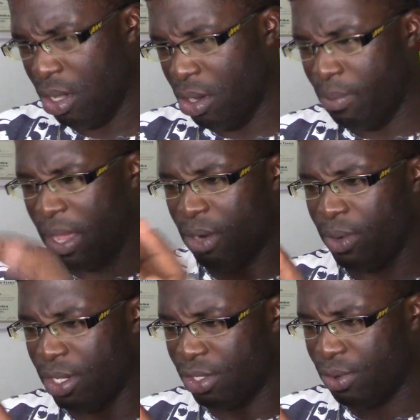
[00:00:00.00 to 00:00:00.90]
Oh, by the
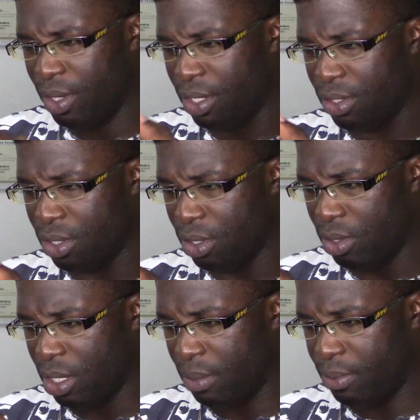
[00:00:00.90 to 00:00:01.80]
way, the screen is not
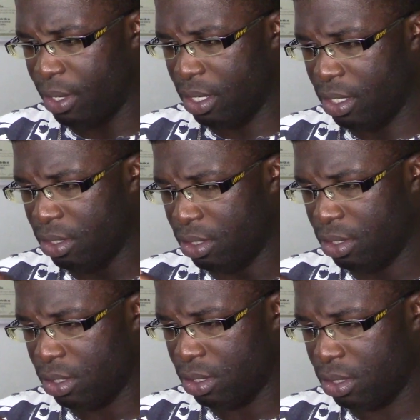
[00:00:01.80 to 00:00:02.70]
all that bright. Let's
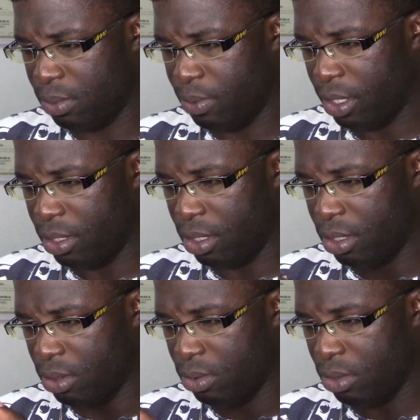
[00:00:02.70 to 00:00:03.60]
just brighten it.
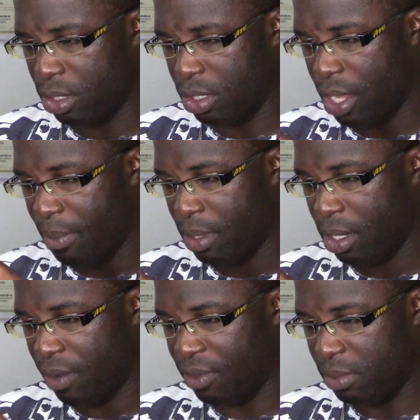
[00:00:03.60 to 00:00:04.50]
Oh god, I'm not
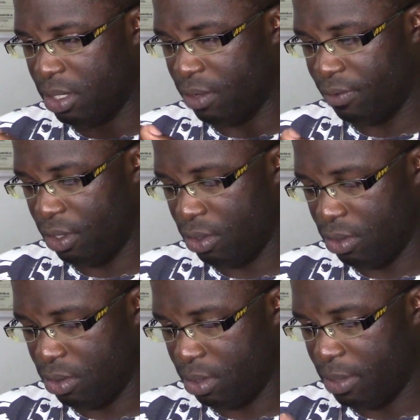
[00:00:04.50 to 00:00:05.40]
gonna have to see the video.
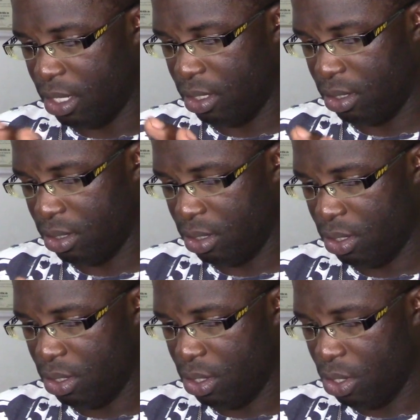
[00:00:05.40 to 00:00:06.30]
What am I?
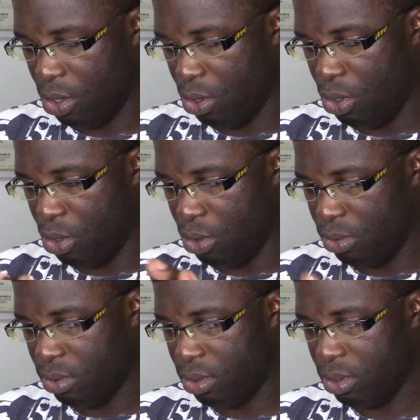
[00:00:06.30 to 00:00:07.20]
Oh no.
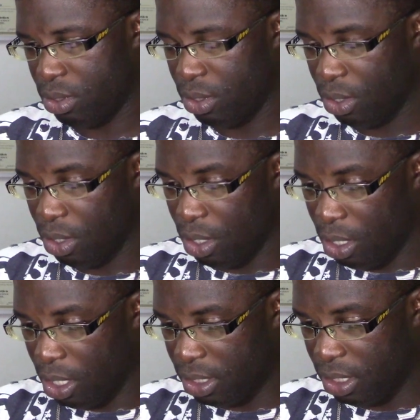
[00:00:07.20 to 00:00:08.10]

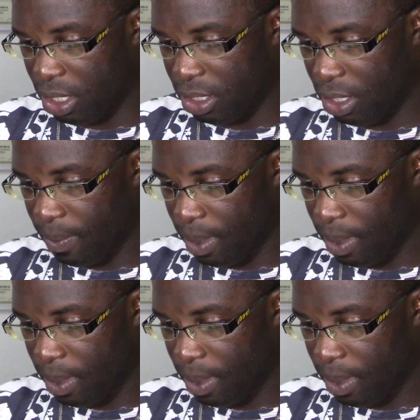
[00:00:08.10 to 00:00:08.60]
Let's see.